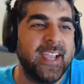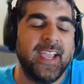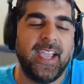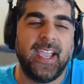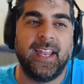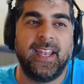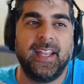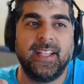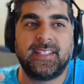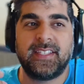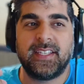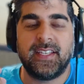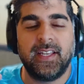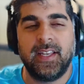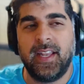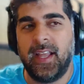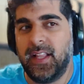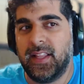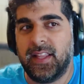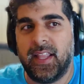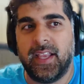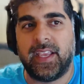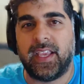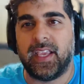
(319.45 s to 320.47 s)
And it's
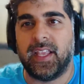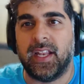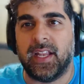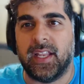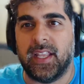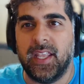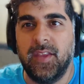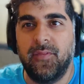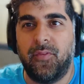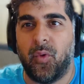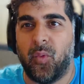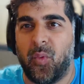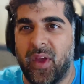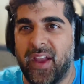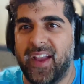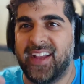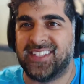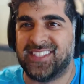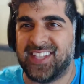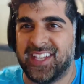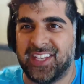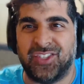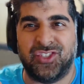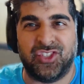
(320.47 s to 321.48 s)
not like in an evil way, it's
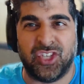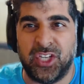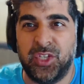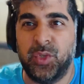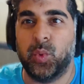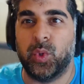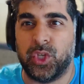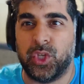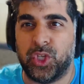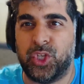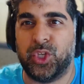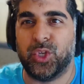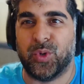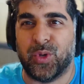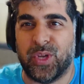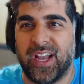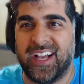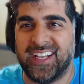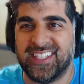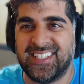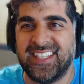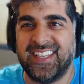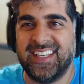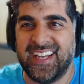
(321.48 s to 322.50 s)
like genuine
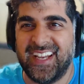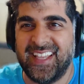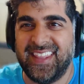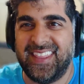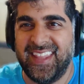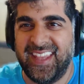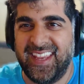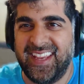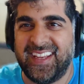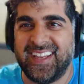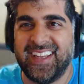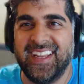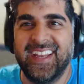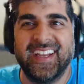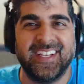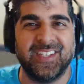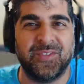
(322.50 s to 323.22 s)
curiosity, I think, sure.